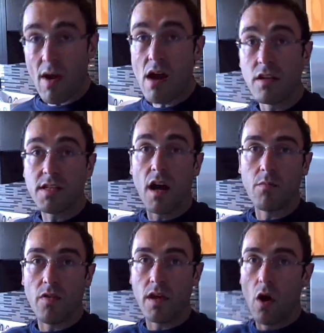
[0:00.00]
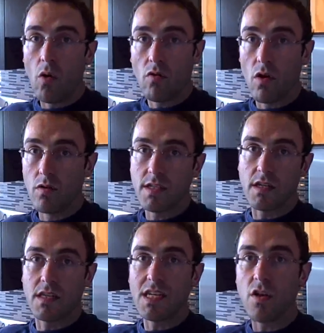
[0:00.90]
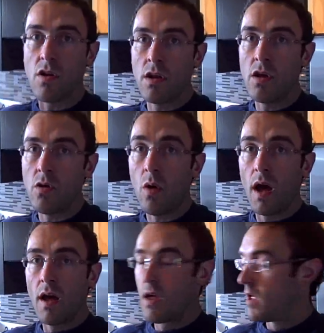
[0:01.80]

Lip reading: around to talking about the oat groats because these are new,